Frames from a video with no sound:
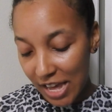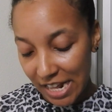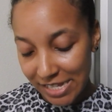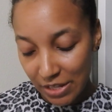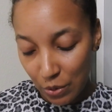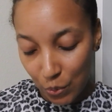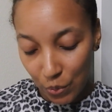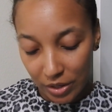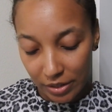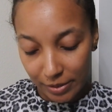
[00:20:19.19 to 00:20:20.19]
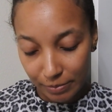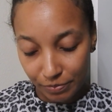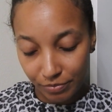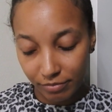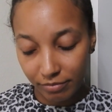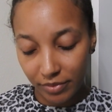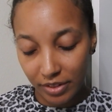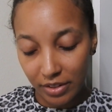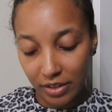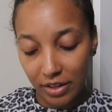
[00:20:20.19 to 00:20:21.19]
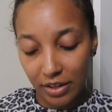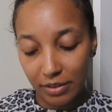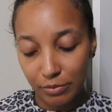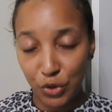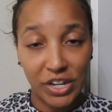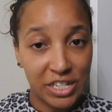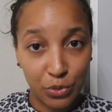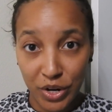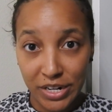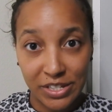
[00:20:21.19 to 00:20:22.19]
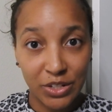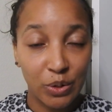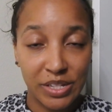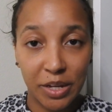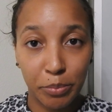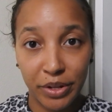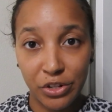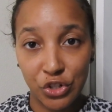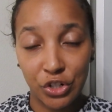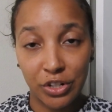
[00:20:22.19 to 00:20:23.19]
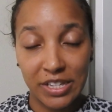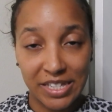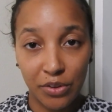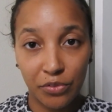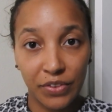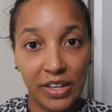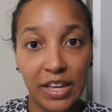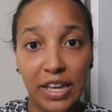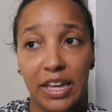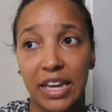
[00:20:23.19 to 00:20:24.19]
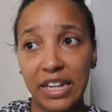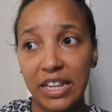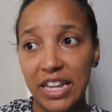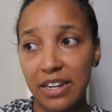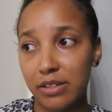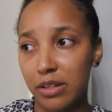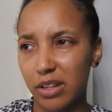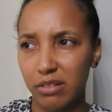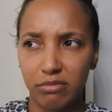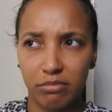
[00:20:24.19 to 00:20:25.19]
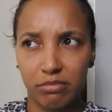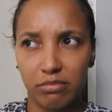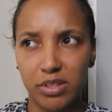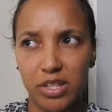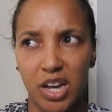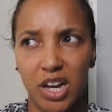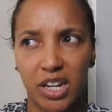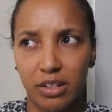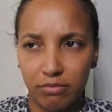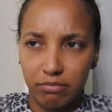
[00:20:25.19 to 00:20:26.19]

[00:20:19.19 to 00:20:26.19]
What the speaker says: And so Tracy runs to go take a picture, a selfie. And Clint is like, it's hot.